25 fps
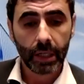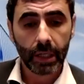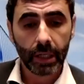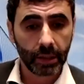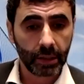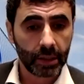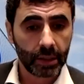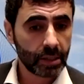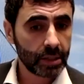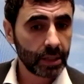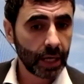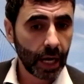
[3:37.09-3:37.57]

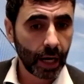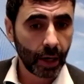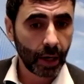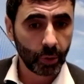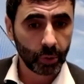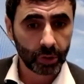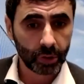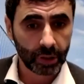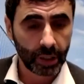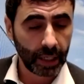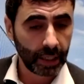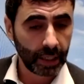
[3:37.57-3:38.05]
in the
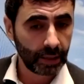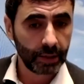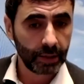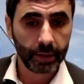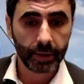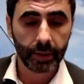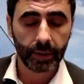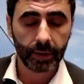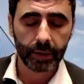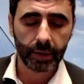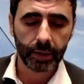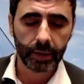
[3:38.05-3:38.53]
south and
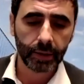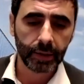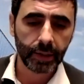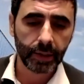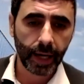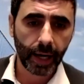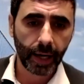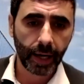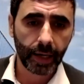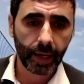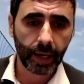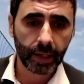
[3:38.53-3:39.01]
in
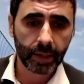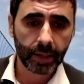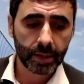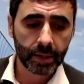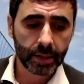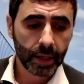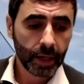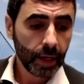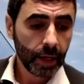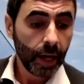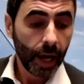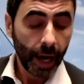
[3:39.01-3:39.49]
the
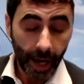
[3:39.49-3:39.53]
islands.